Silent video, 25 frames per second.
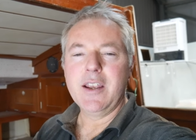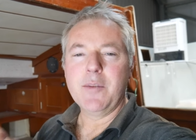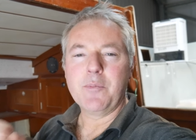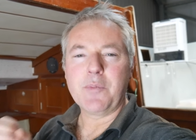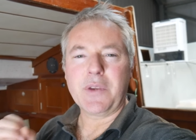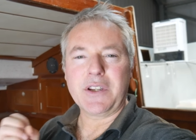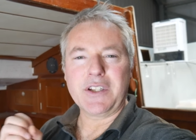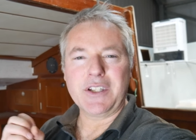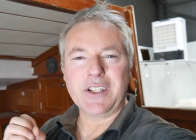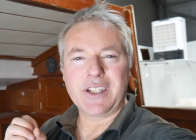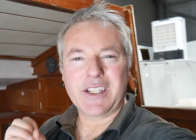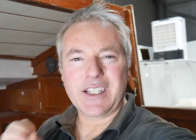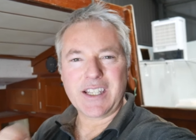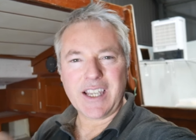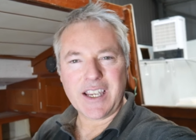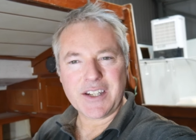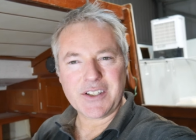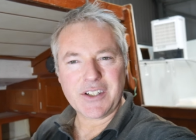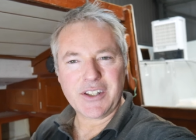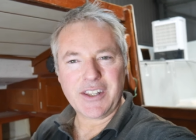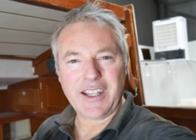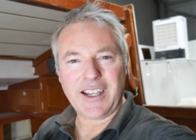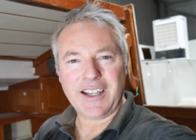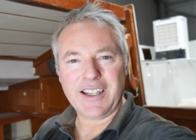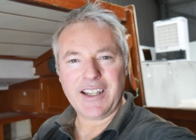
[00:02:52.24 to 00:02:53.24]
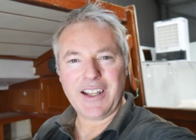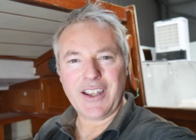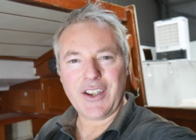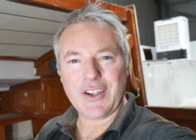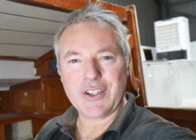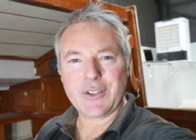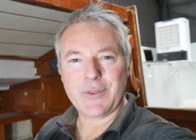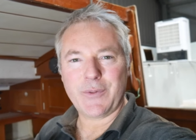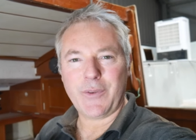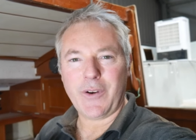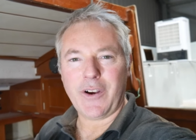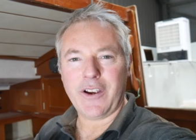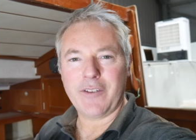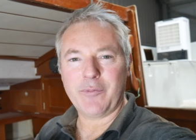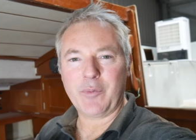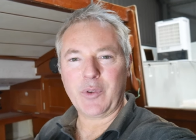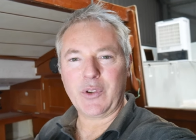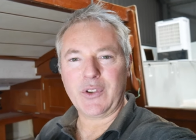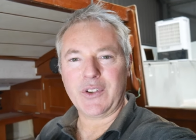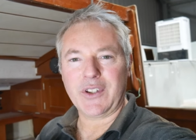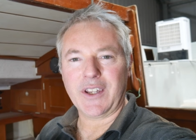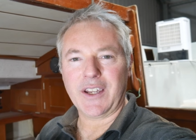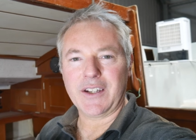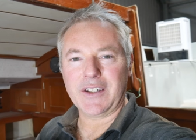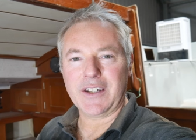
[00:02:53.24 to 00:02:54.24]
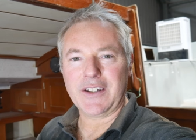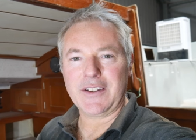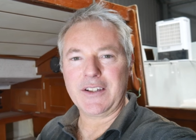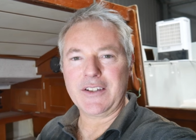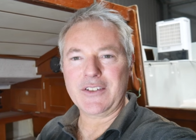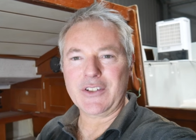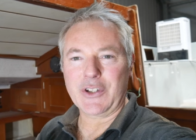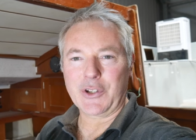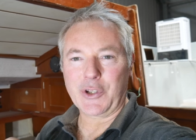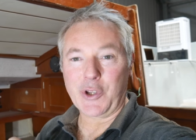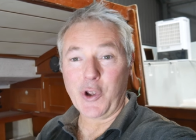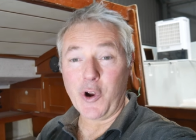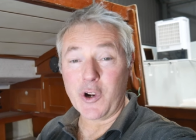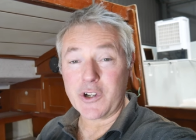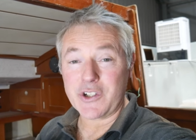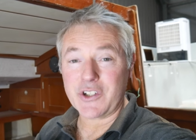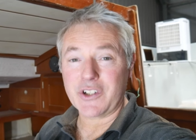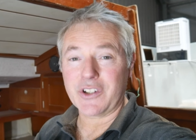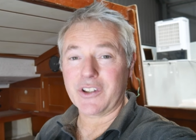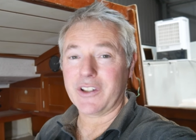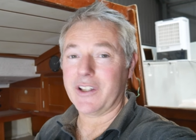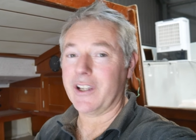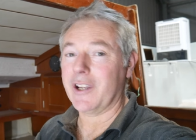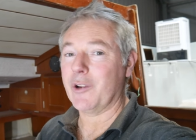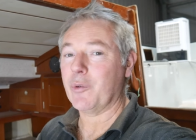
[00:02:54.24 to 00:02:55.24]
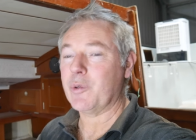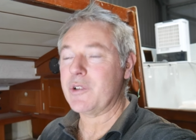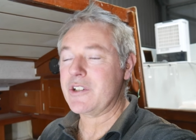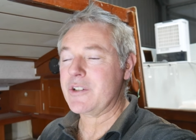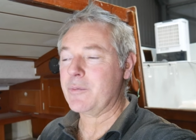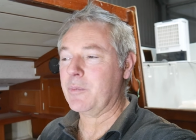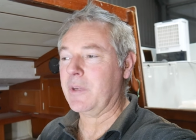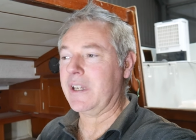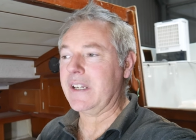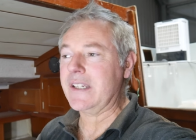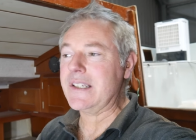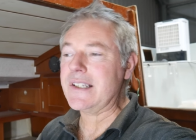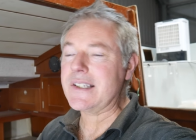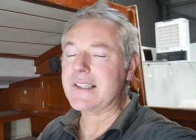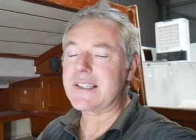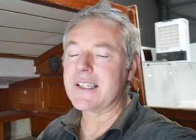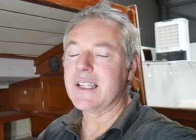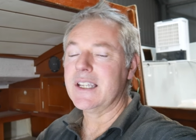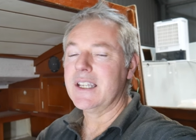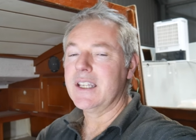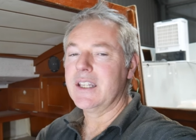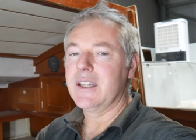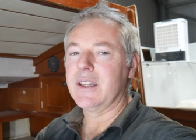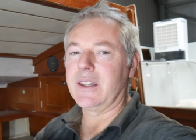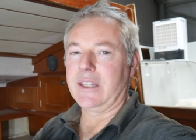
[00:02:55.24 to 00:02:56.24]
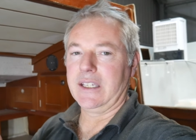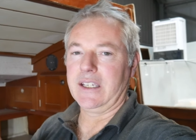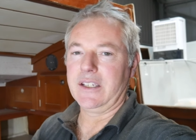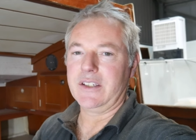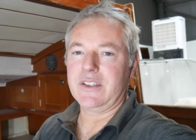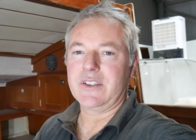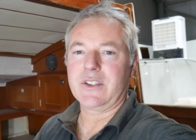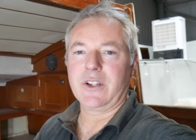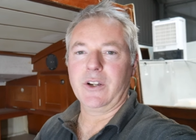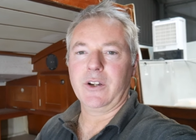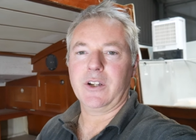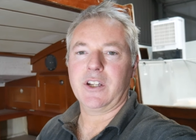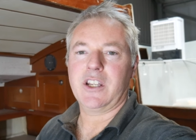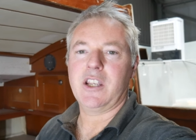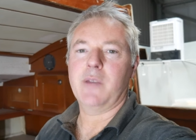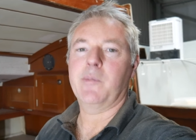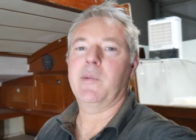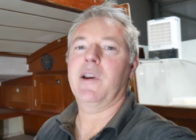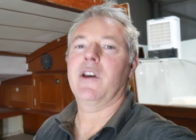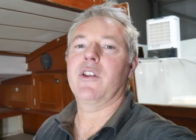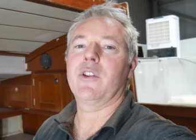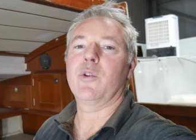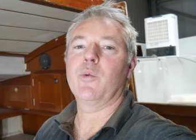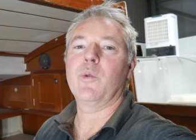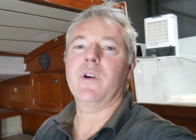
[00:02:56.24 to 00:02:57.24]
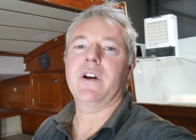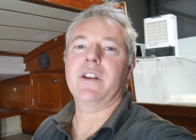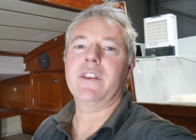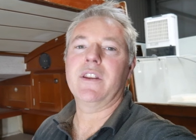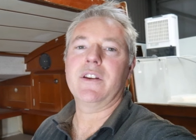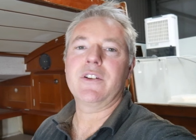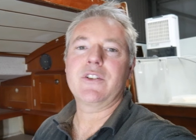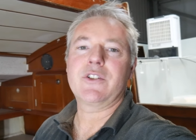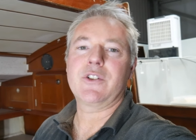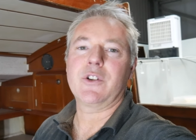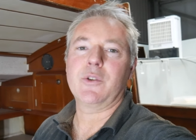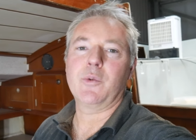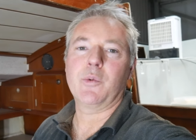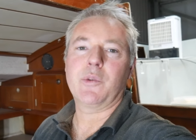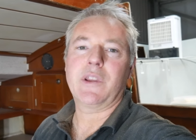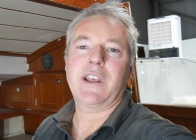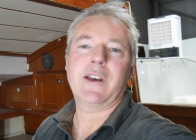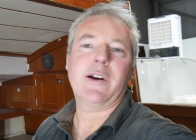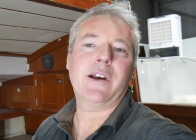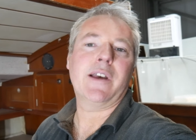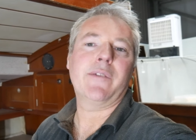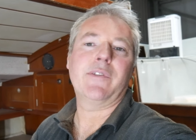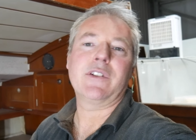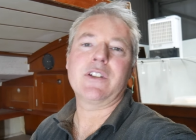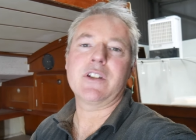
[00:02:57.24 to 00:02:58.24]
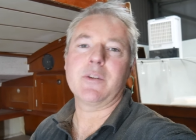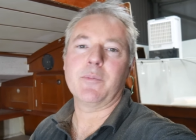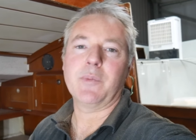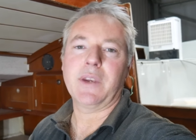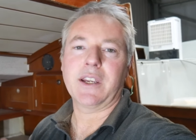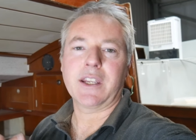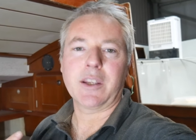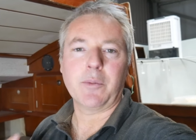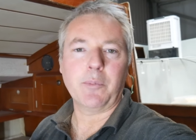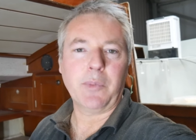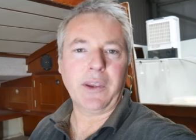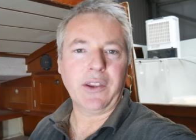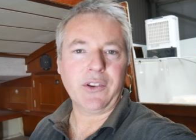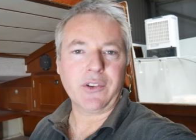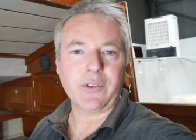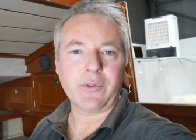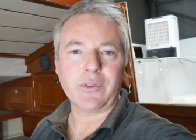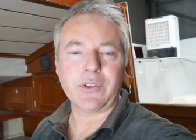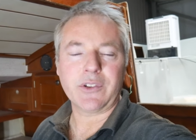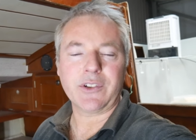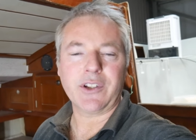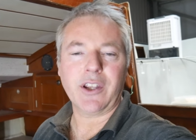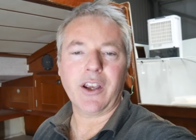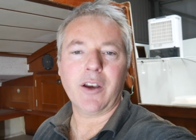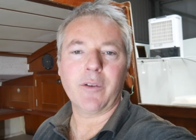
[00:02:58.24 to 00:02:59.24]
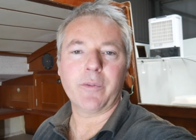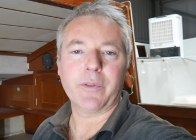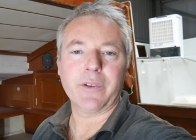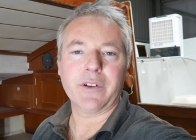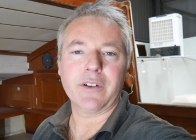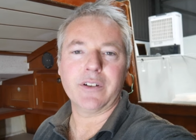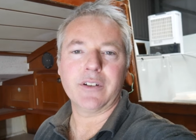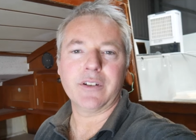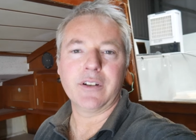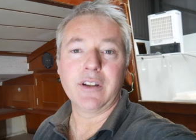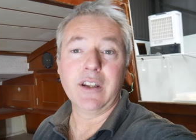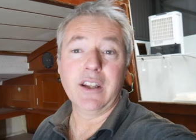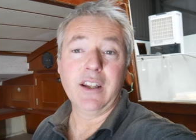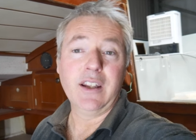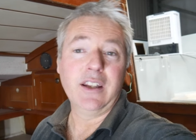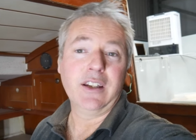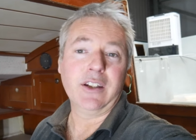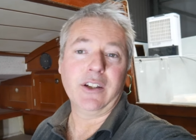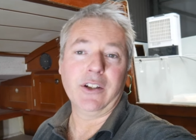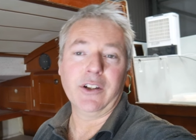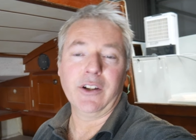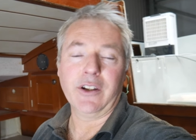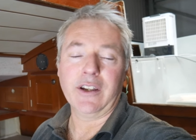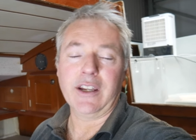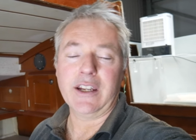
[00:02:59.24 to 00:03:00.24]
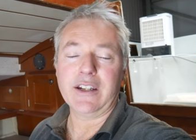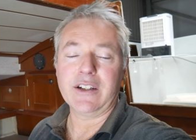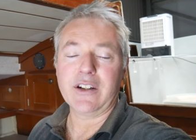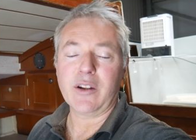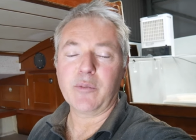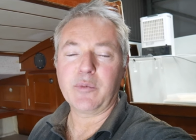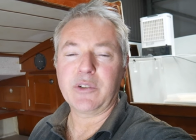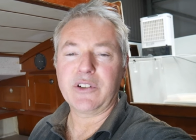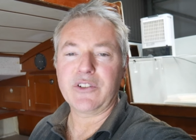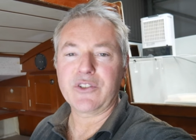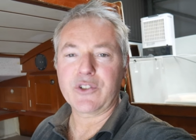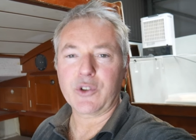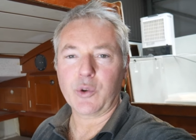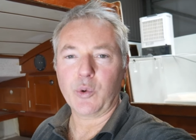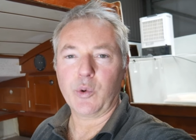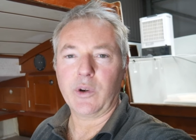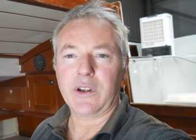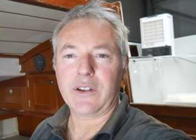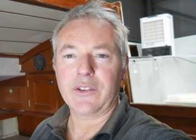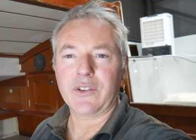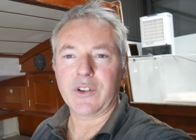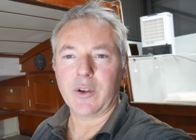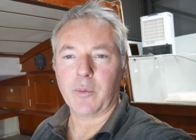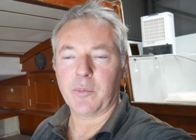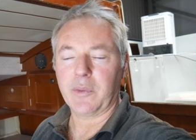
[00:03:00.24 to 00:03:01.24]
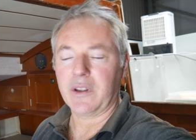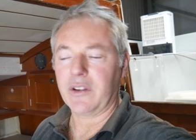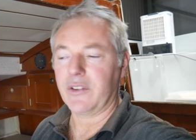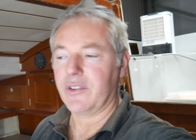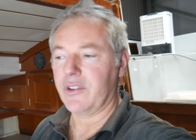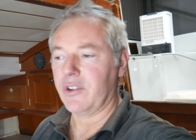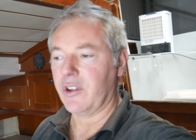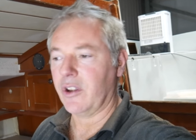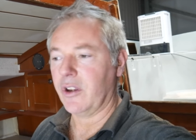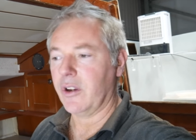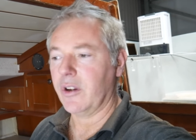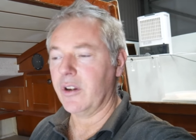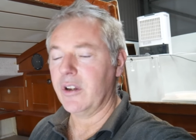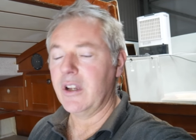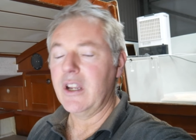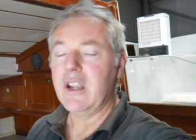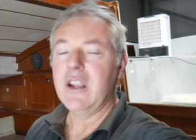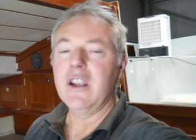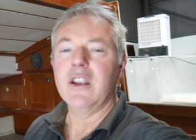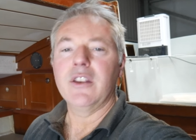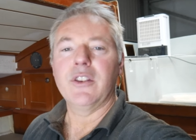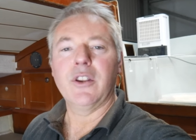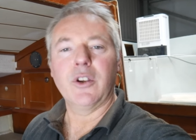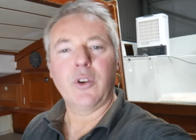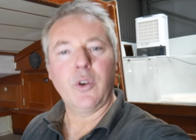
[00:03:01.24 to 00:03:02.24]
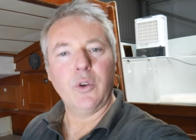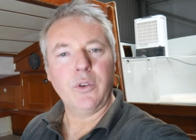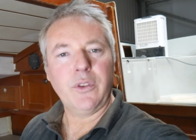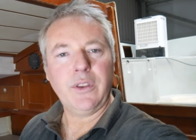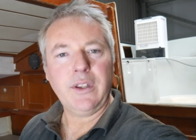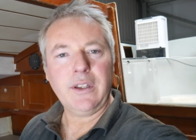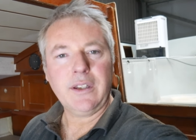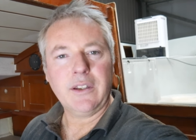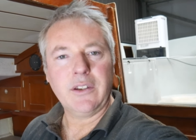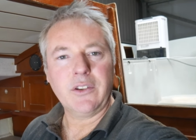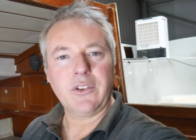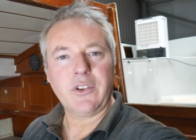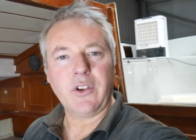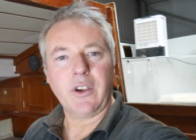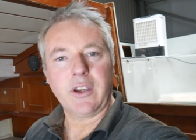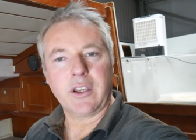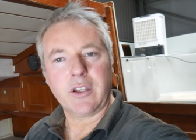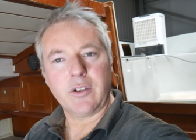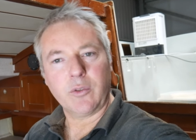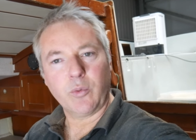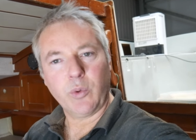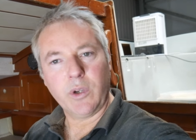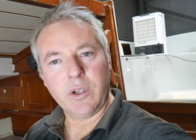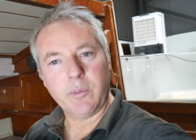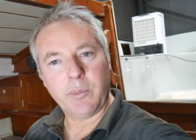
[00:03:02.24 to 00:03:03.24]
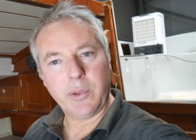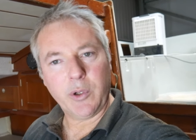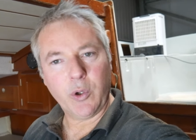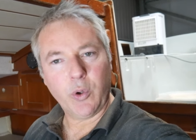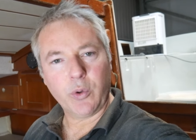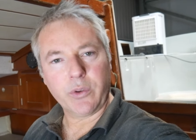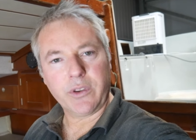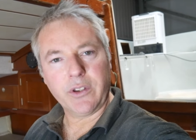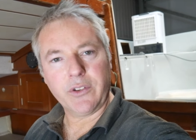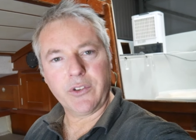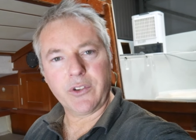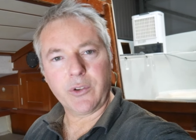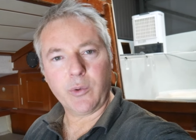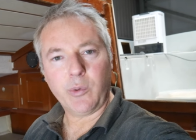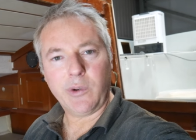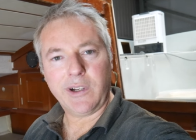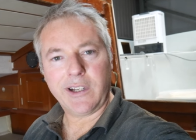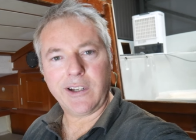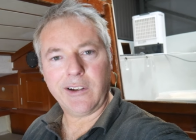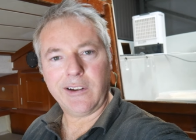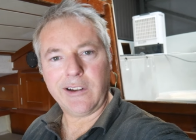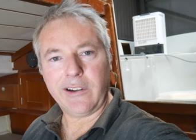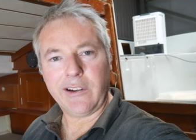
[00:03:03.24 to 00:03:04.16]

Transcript: but you get to that last five percent and there's a gotcha there, which means things don't come out the way they should without having to make a mess of stuff and, you know, end up destroying something. So the good thing is I can rebuild this the way I